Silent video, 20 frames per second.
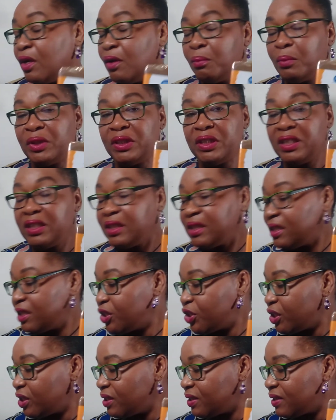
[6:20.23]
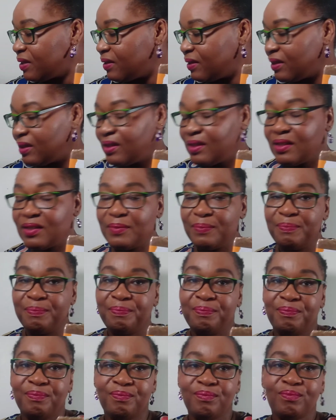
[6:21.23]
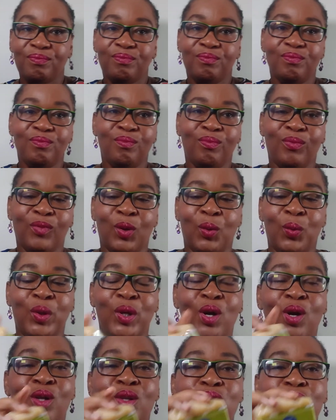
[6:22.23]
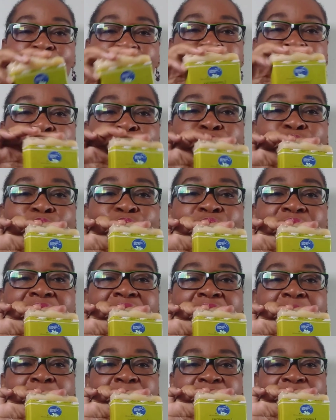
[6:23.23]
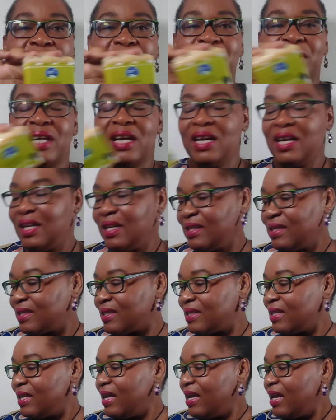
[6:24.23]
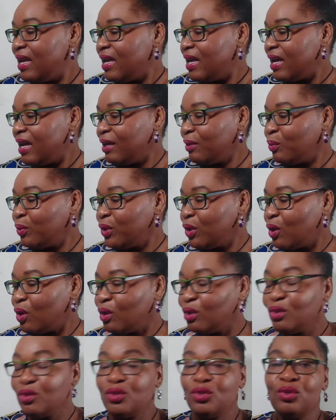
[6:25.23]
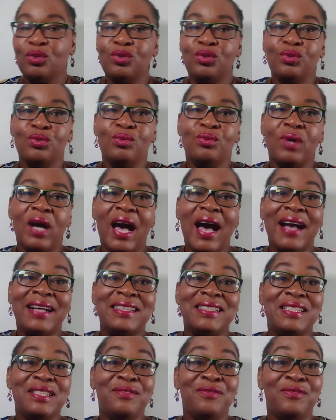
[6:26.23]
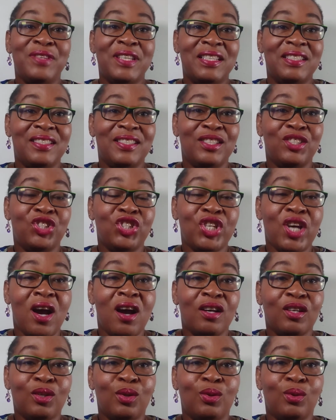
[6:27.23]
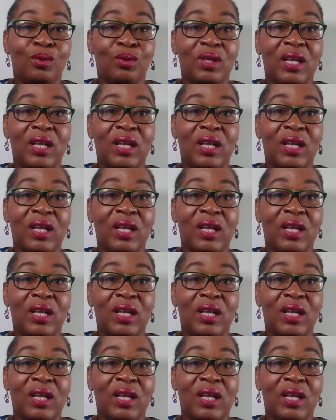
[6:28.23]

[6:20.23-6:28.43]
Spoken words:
But in addition to this, we also do a lemongrass, and we also do activated charcoal.